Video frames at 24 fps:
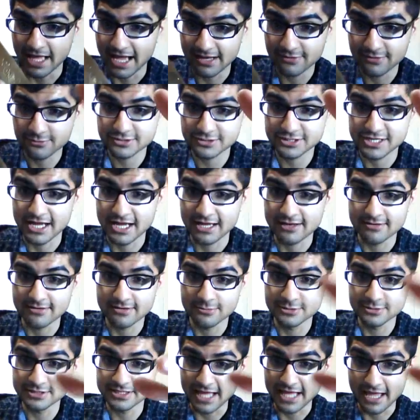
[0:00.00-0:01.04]
land which had,
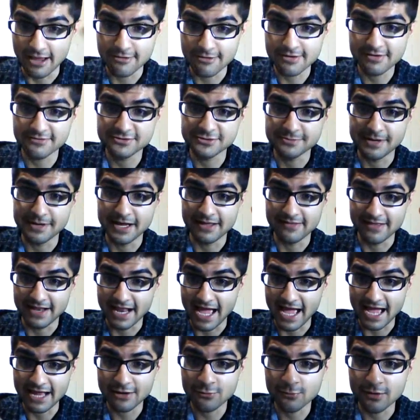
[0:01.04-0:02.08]
it was an area of Japan
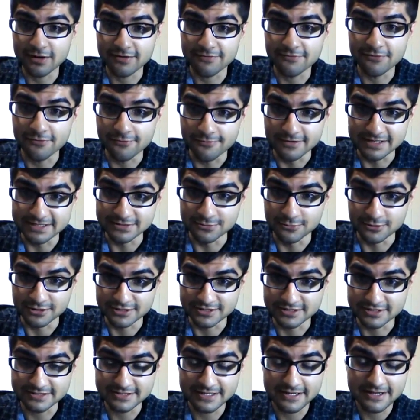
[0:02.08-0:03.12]
that had quite a few
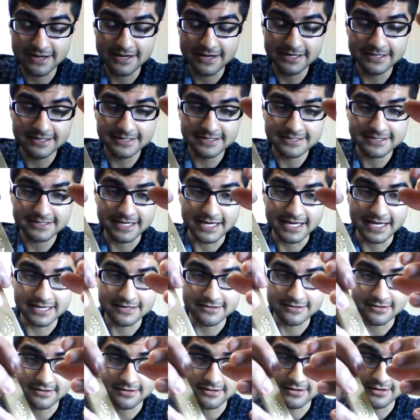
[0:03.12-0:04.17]
resources,
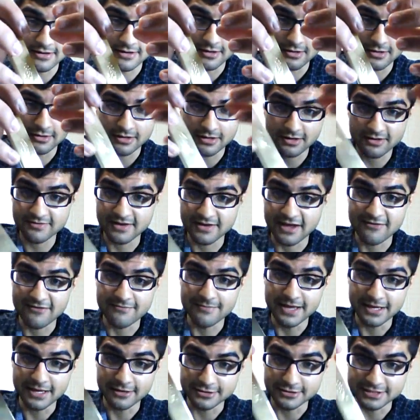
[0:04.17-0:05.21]
and a lot of
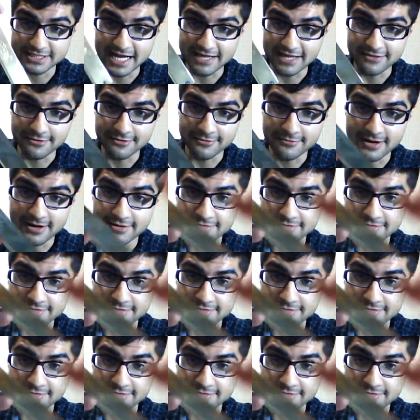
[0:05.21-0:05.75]
knife makers gathered